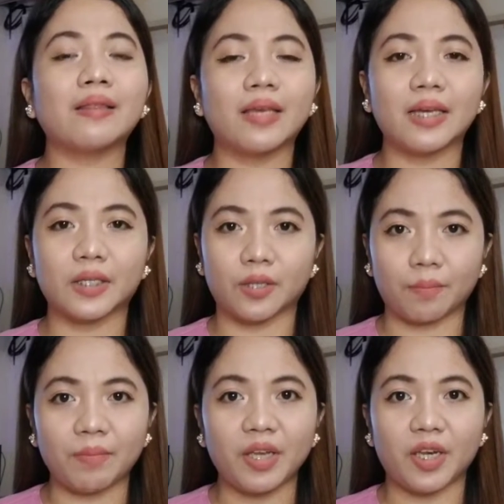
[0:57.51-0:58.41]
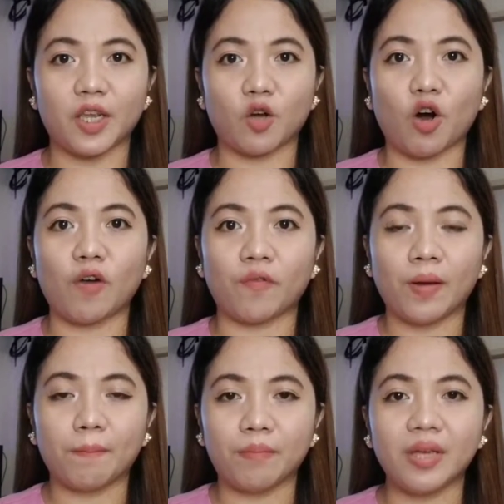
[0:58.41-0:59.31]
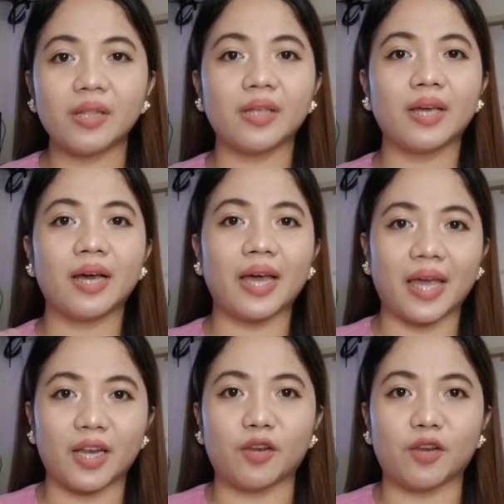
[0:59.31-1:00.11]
is the meaning of media and